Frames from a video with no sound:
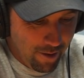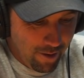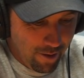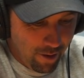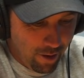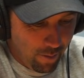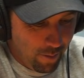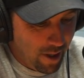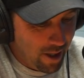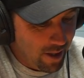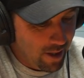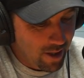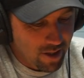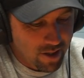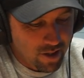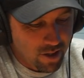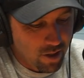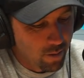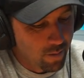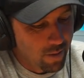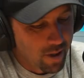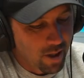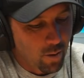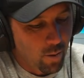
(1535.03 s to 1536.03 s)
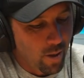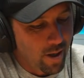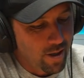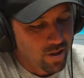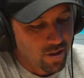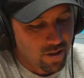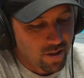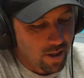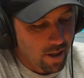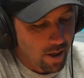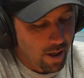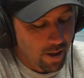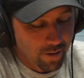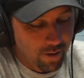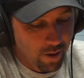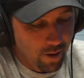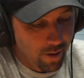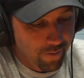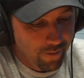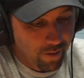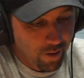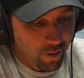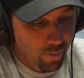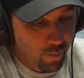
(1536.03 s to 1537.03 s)
Oh, mate, there's so many questions. I don't know
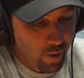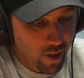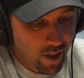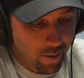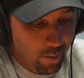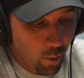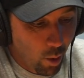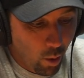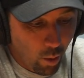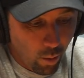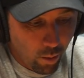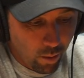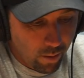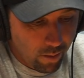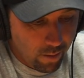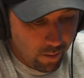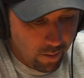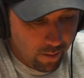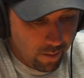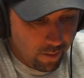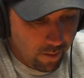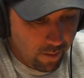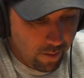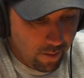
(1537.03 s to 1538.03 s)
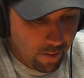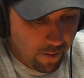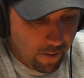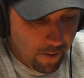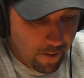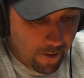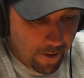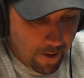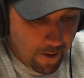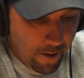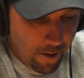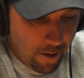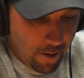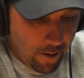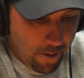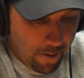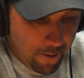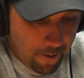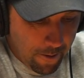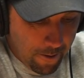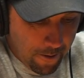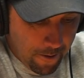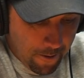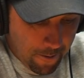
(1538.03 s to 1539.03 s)
if you can read them all. No. Can't go
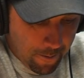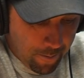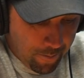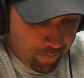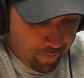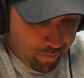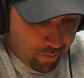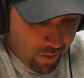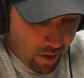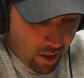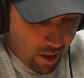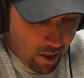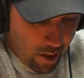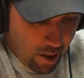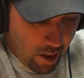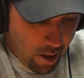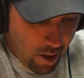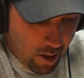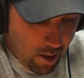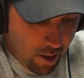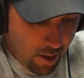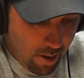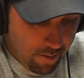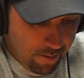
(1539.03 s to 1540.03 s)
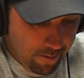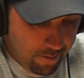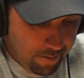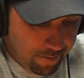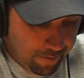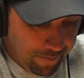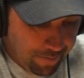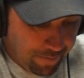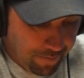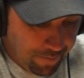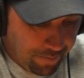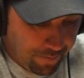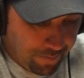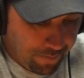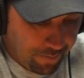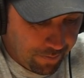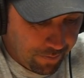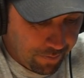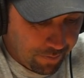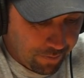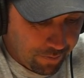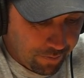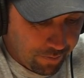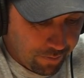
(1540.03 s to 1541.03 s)
for 104. Um,
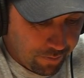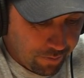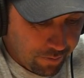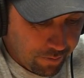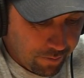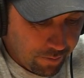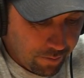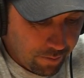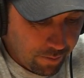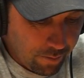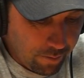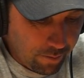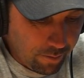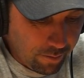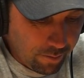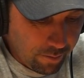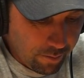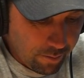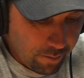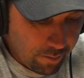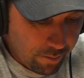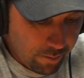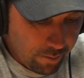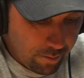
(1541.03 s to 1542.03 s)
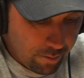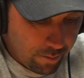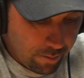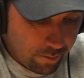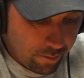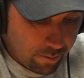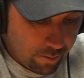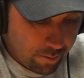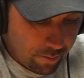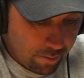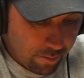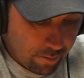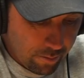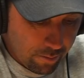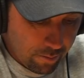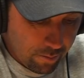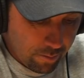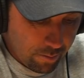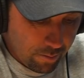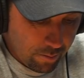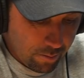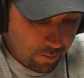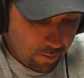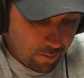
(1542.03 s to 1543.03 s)
whatever it was, 154, whatever.
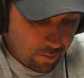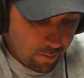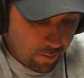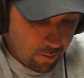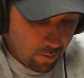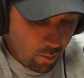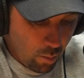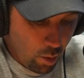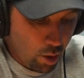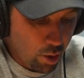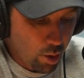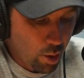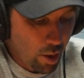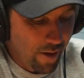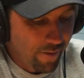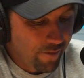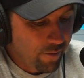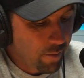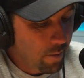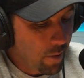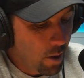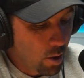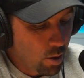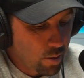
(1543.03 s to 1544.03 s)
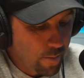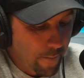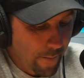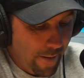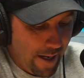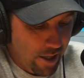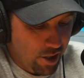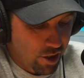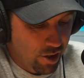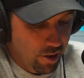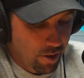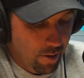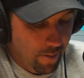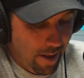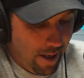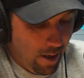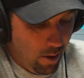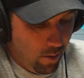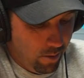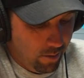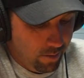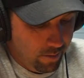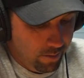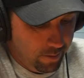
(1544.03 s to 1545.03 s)
What do you have the most passion
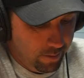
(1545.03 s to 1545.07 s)
about?